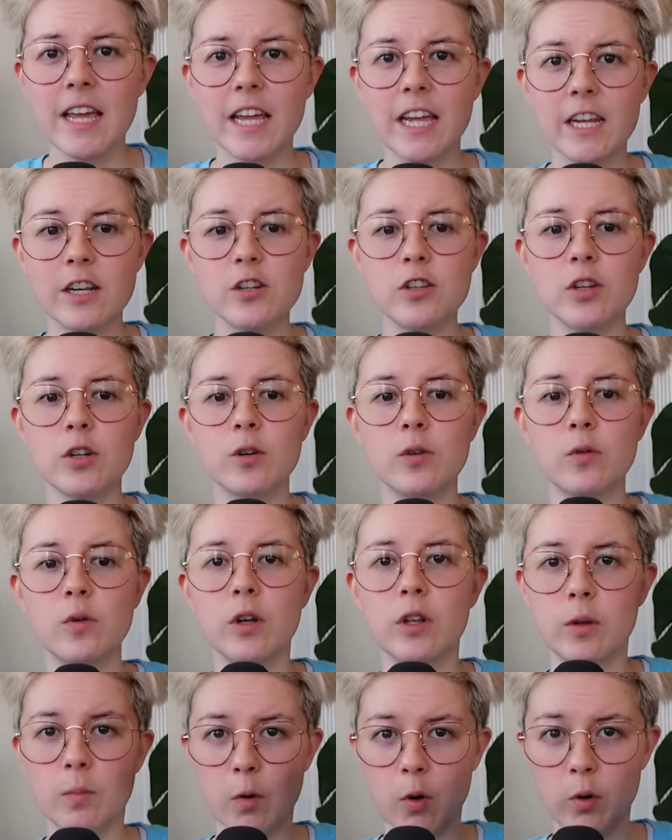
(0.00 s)
into
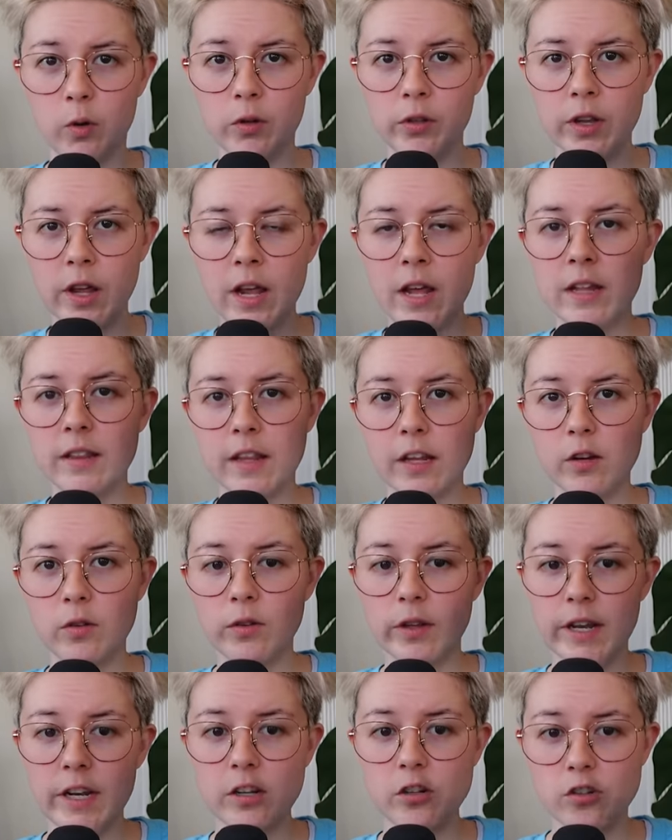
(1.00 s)
the mold, then you
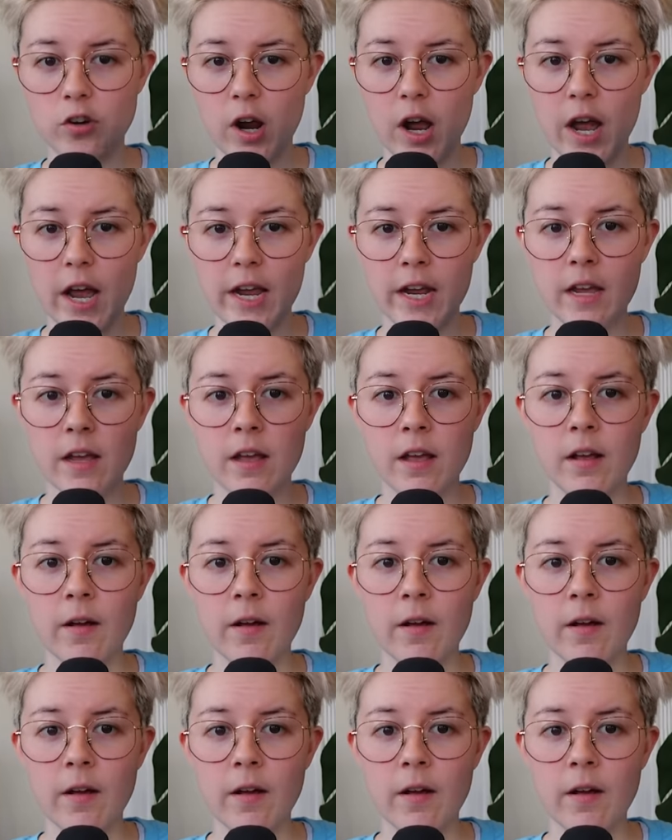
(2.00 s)
let it dry,